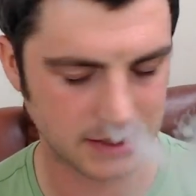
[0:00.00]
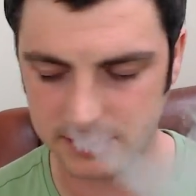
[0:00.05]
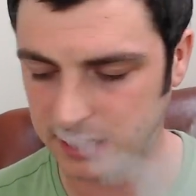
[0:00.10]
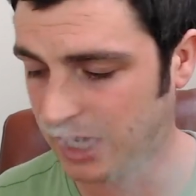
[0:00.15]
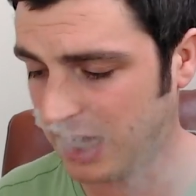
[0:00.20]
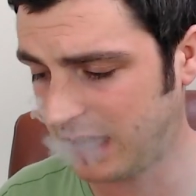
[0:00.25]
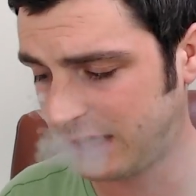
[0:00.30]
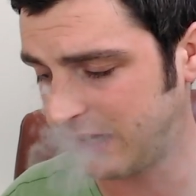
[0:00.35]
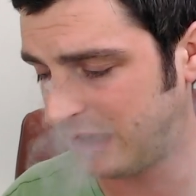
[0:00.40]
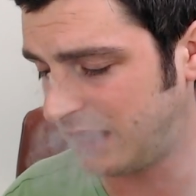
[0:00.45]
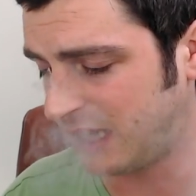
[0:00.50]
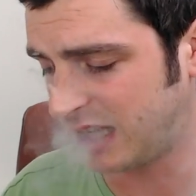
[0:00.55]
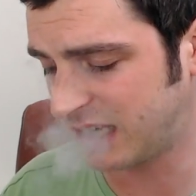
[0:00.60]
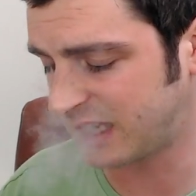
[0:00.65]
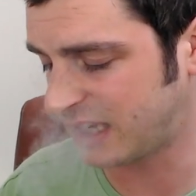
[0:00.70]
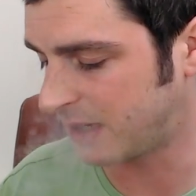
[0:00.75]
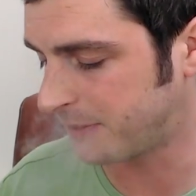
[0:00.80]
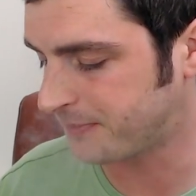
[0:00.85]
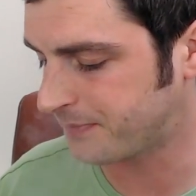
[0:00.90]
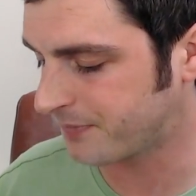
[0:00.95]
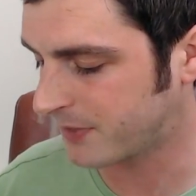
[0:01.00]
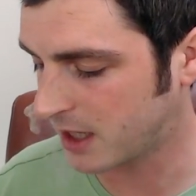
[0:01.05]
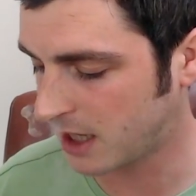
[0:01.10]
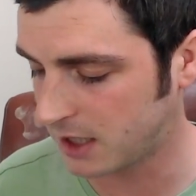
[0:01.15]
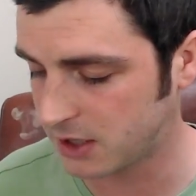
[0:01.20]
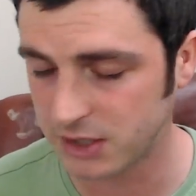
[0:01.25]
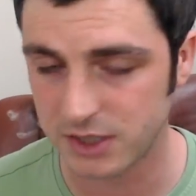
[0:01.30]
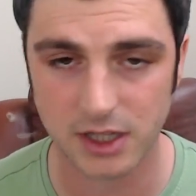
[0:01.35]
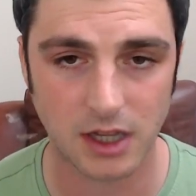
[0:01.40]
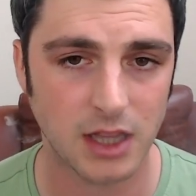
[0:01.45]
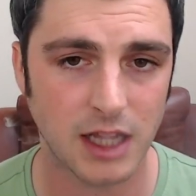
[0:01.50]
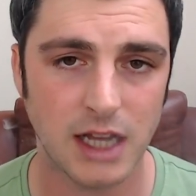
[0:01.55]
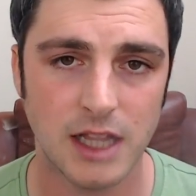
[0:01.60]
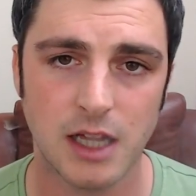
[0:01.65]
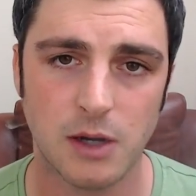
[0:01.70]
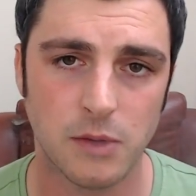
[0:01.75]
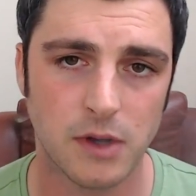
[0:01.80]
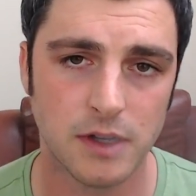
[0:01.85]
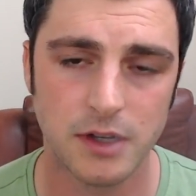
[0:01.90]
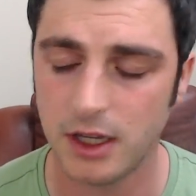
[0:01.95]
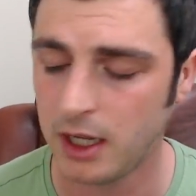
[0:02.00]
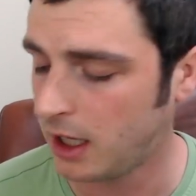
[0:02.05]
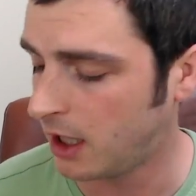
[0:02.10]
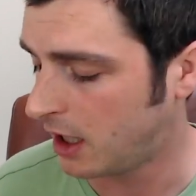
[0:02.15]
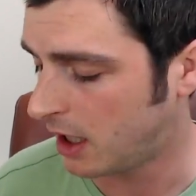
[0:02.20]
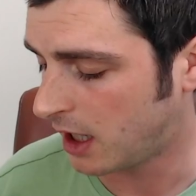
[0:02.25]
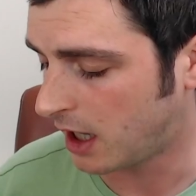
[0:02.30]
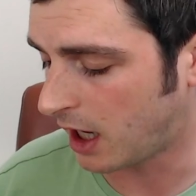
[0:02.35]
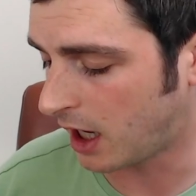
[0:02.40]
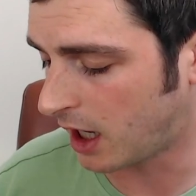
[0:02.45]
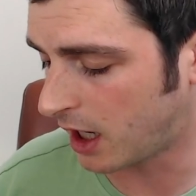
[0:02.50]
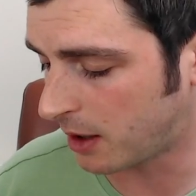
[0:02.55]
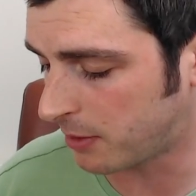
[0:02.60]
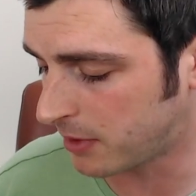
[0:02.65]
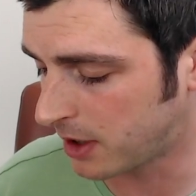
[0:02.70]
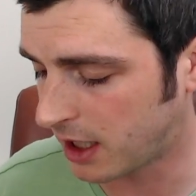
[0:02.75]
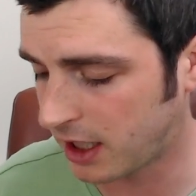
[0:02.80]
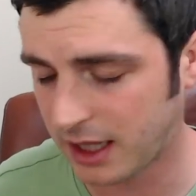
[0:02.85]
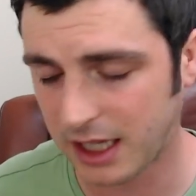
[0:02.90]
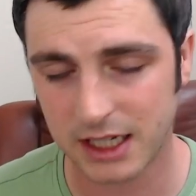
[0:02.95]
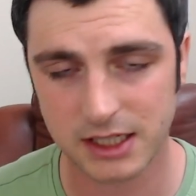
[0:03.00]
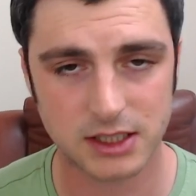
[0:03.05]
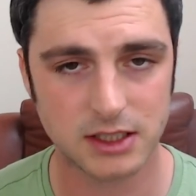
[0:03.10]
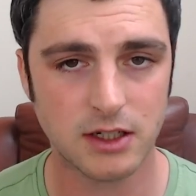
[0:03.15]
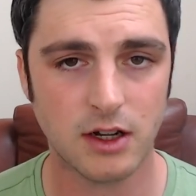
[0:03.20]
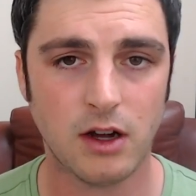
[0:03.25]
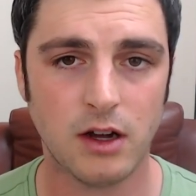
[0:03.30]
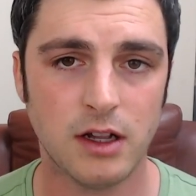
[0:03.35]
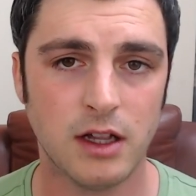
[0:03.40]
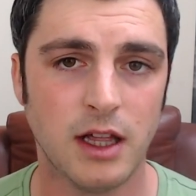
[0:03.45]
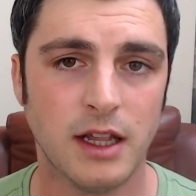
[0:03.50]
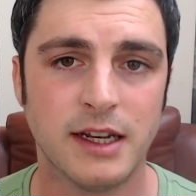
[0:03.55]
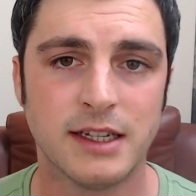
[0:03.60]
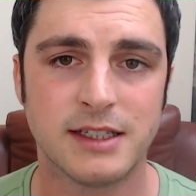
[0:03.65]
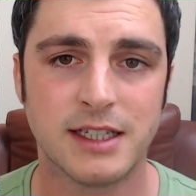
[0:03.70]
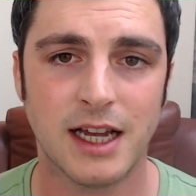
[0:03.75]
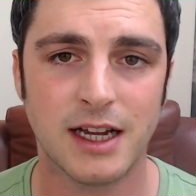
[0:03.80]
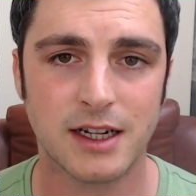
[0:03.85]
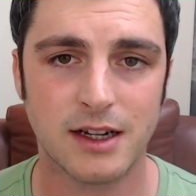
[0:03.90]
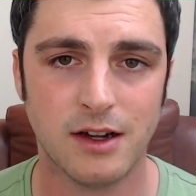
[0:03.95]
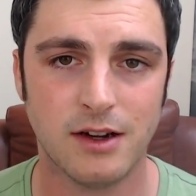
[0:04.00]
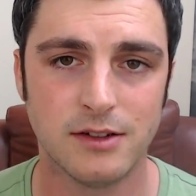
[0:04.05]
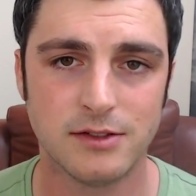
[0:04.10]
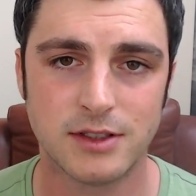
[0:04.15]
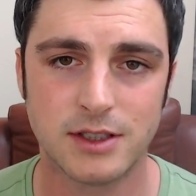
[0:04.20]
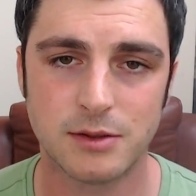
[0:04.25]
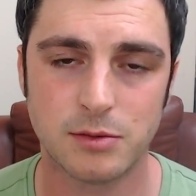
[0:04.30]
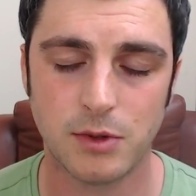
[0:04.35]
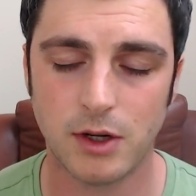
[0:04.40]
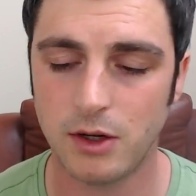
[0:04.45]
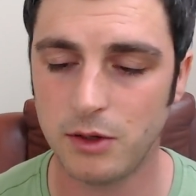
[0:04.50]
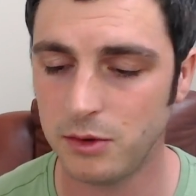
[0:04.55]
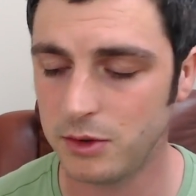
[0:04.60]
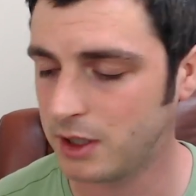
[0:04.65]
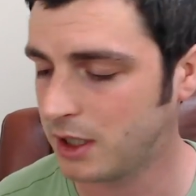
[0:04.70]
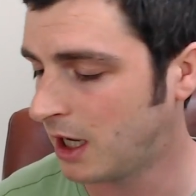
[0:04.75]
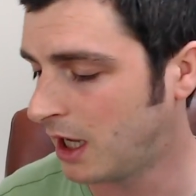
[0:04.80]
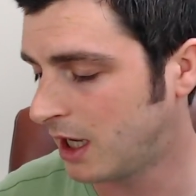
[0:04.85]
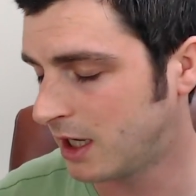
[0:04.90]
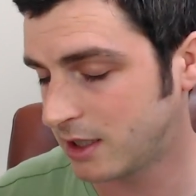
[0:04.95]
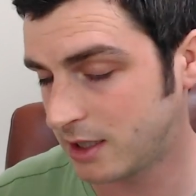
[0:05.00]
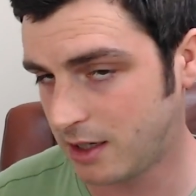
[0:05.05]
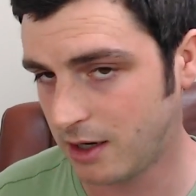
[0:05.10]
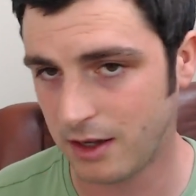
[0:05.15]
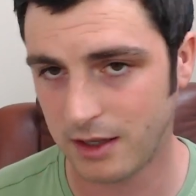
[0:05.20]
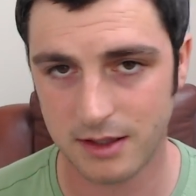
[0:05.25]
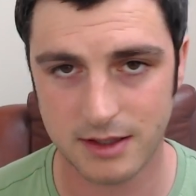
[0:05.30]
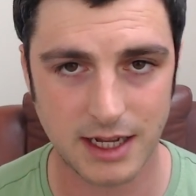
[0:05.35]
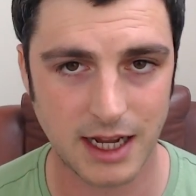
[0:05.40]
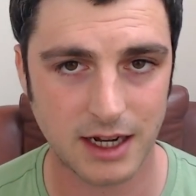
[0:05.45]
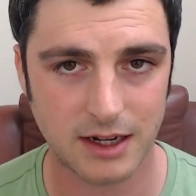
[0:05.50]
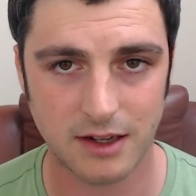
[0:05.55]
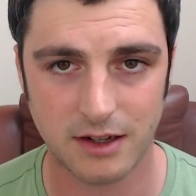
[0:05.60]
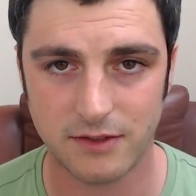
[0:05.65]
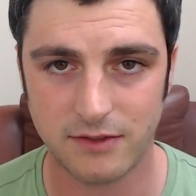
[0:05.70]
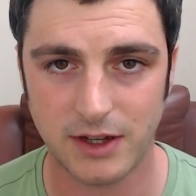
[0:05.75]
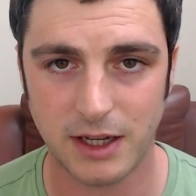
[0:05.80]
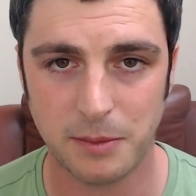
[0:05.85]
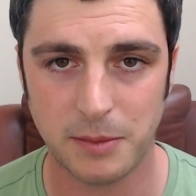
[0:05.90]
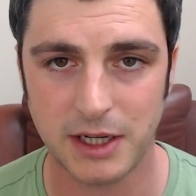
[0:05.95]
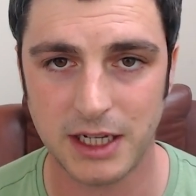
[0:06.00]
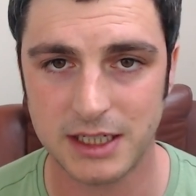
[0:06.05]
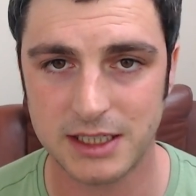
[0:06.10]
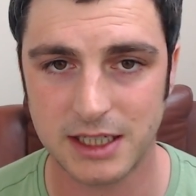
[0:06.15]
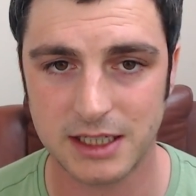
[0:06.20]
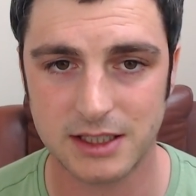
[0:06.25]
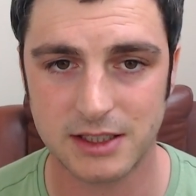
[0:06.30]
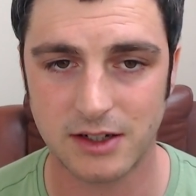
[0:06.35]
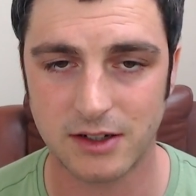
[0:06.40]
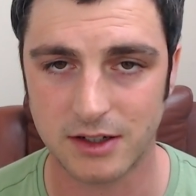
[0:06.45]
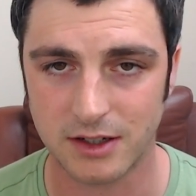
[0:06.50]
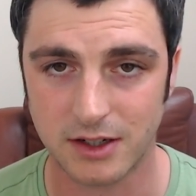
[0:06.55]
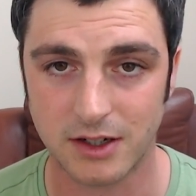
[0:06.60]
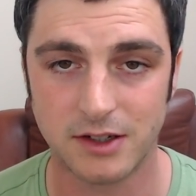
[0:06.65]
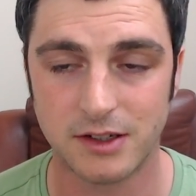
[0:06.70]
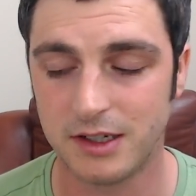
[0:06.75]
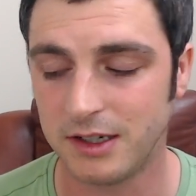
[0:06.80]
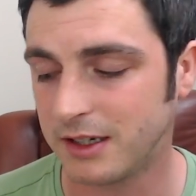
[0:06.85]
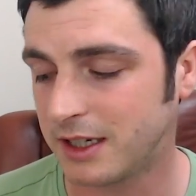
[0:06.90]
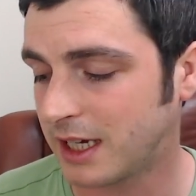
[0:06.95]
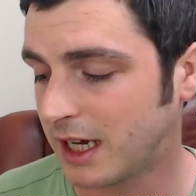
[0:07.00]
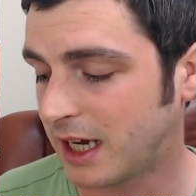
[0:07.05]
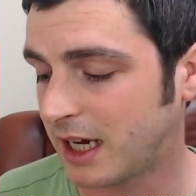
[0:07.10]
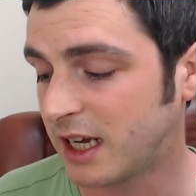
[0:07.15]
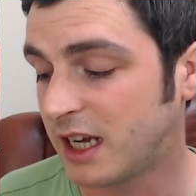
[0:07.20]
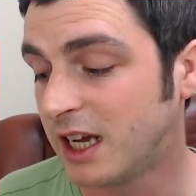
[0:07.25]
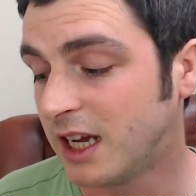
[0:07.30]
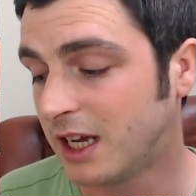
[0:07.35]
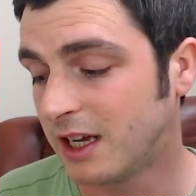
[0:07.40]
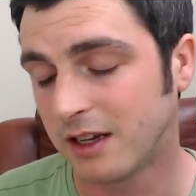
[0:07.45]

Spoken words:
No, I don't like it. I just don't like that one. And that's not an attack on Swoke. It's not an attack on the vape and e6star.co.uk.